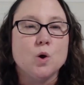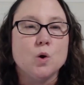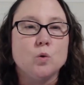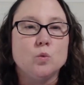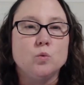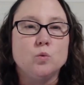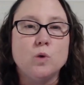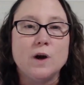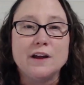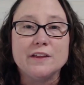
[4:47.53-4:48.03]

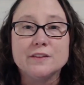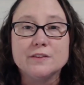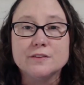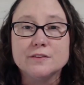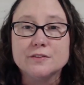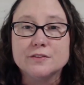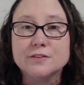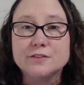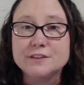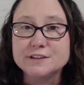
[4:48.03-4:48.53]
what
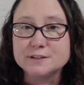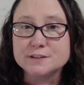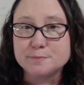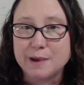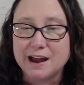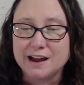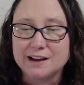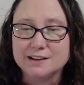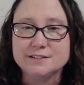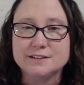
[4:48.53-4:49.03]
this
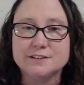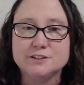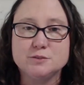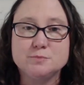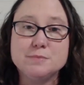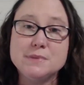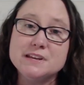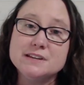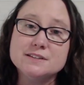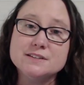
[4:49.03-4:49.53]
passage
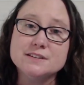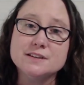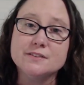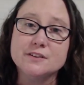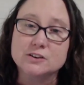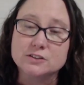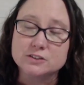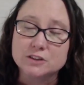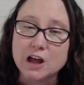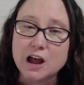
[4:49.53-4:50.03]
means in
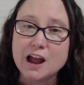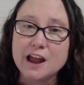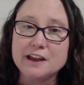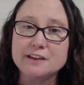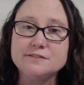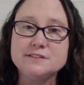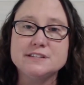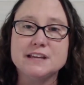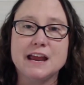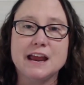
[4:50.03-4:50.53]
their
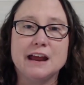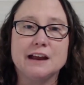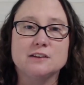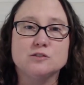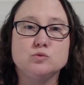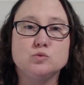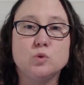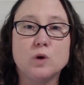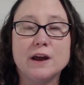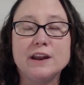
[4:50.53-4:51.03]
lives and
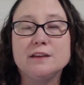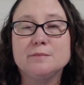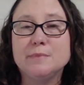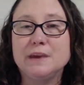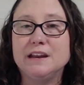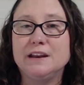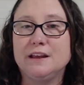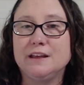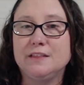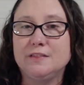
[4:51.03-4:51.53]
what it
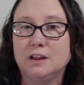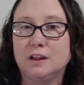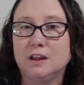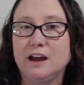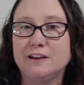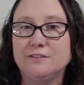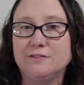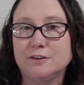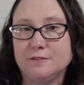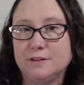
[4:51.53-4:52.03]
meant in the
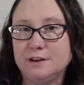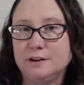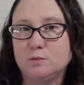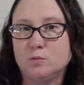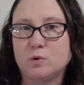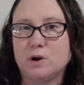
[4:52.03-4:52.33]
life of the hymn